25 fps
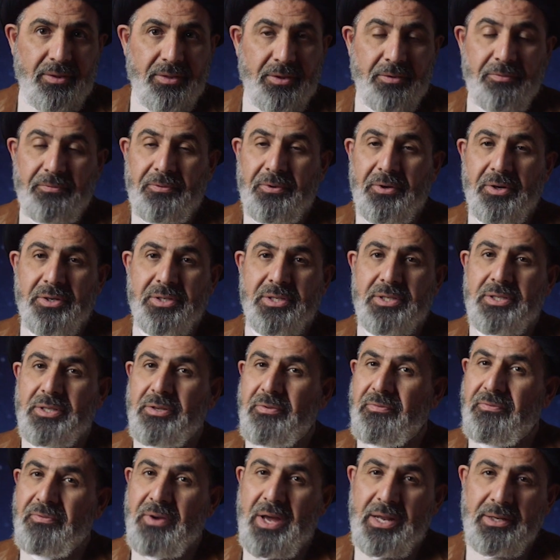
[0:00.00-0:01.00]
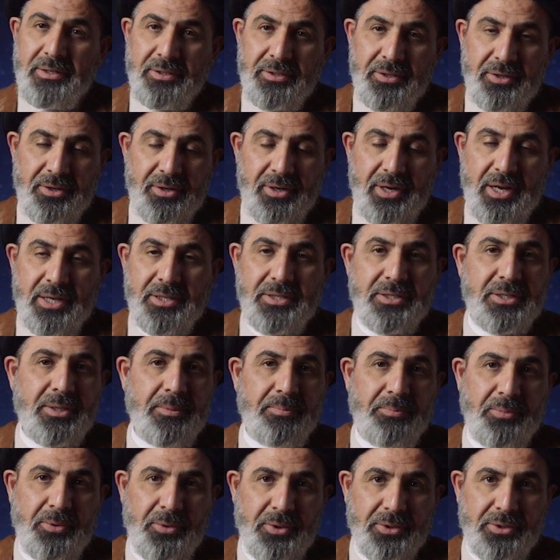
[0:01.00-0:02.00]
the first defender and
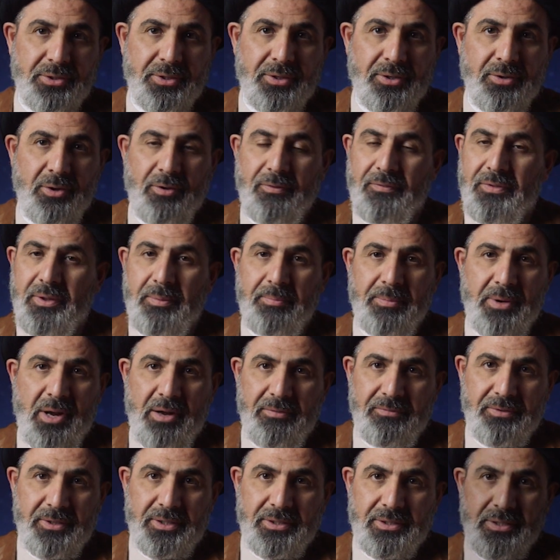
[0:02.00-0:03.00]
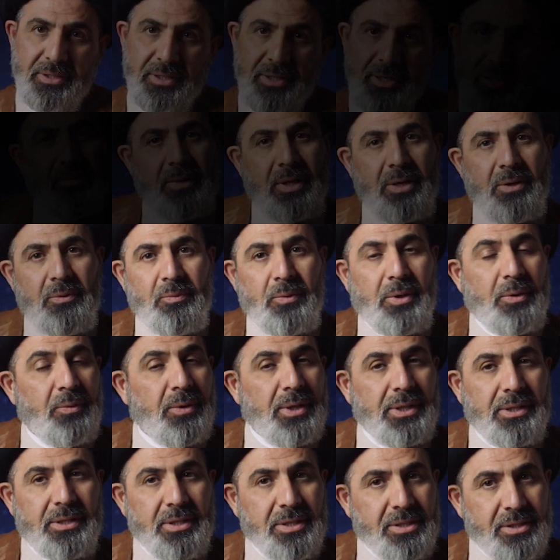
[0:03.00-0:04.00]
supporter of the Prophet. We
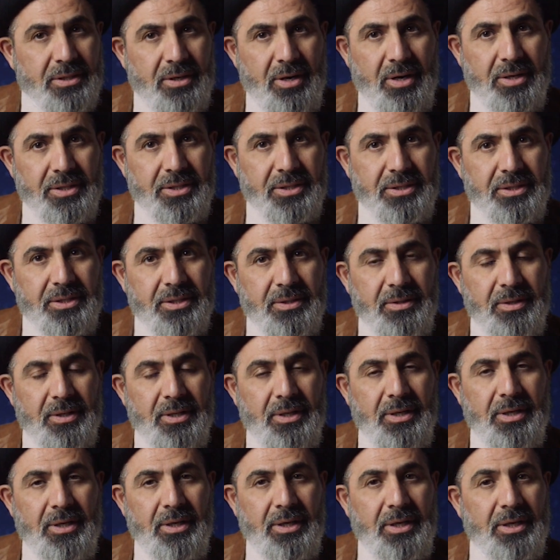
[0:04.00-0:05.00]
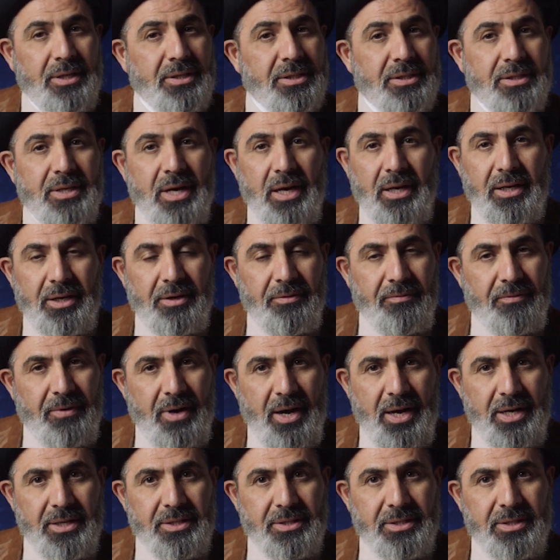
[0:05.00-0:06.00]
will discuss his
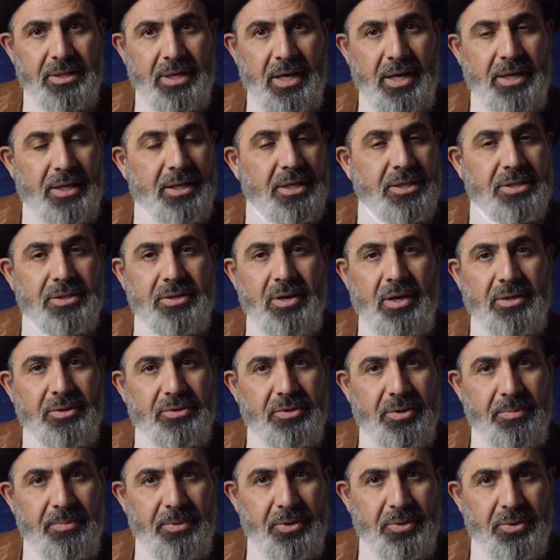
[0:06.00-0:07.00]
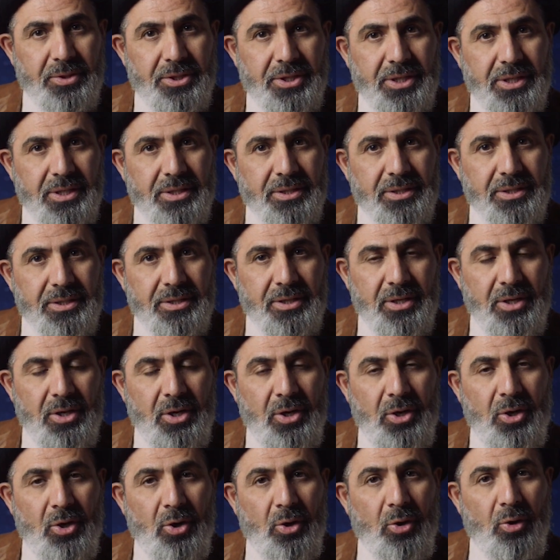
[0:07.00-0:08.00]
sacrifice and his contributions
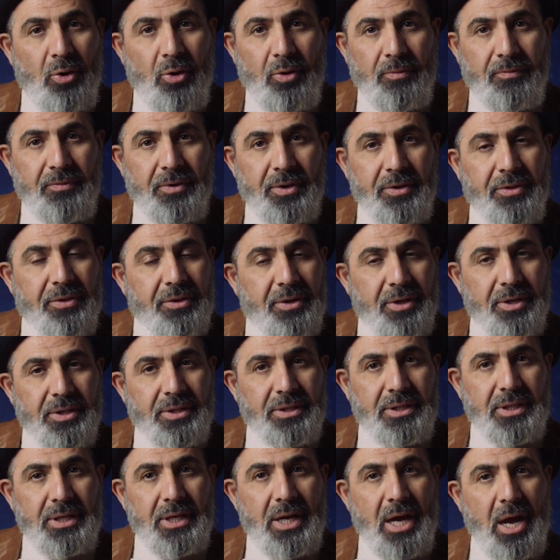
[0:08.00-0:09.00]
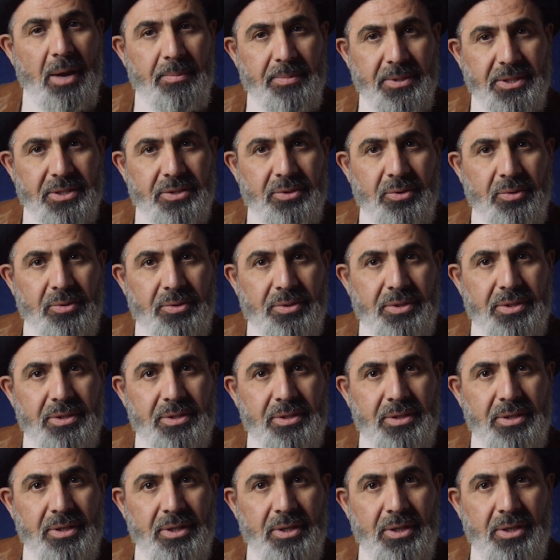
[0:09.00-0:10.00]
over 30
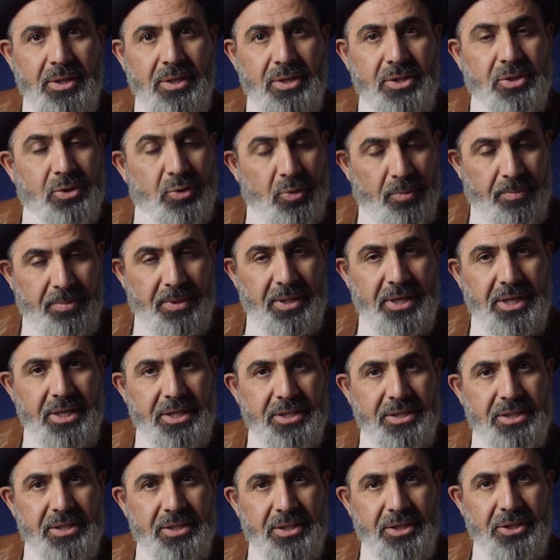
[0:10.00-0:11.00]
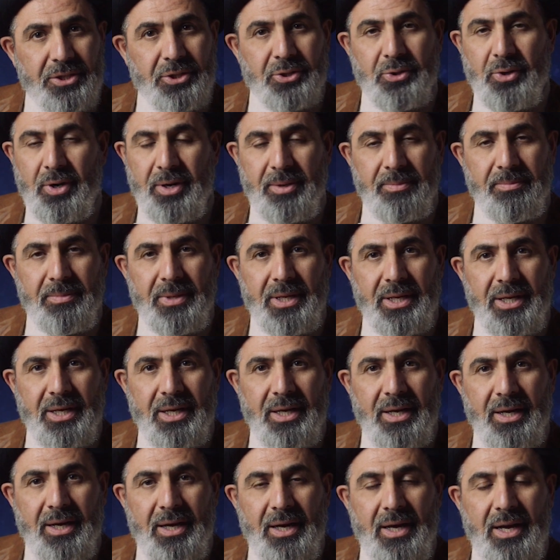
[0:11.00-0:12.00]
episodes. So please join me.
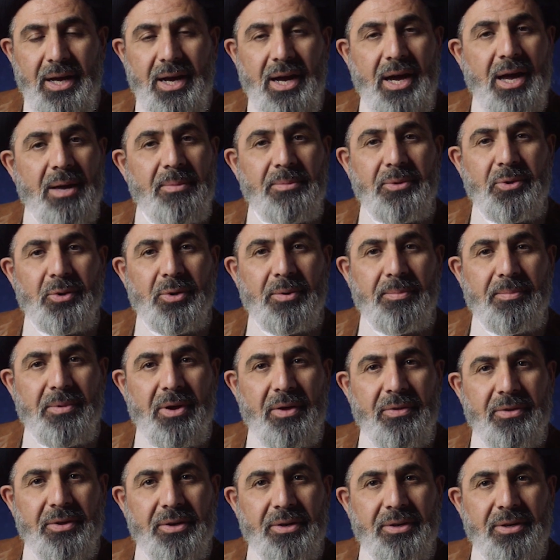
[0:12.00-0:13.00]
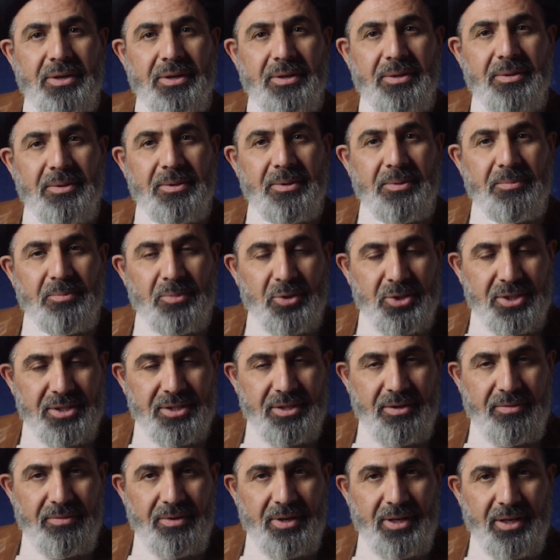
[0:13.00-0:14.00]
I'm your brother,
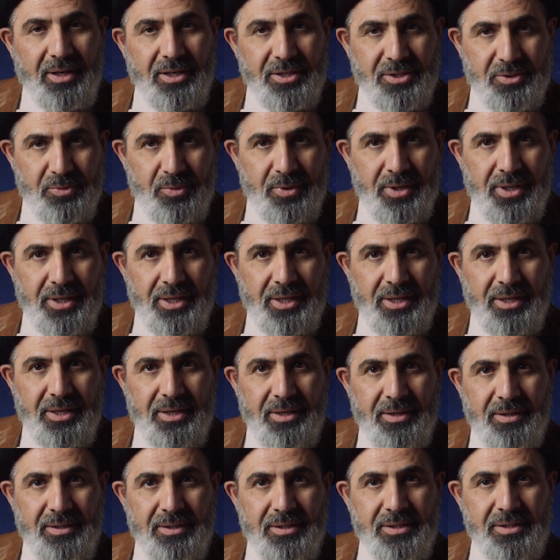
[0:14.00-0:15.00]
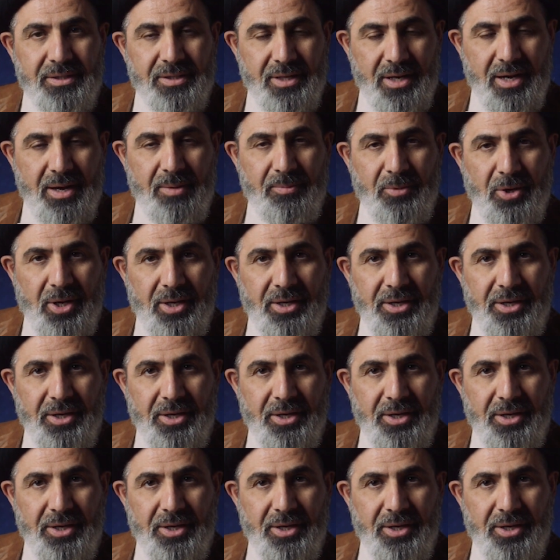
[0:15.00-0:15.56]
Mustafa al-Qazwini. Assalamu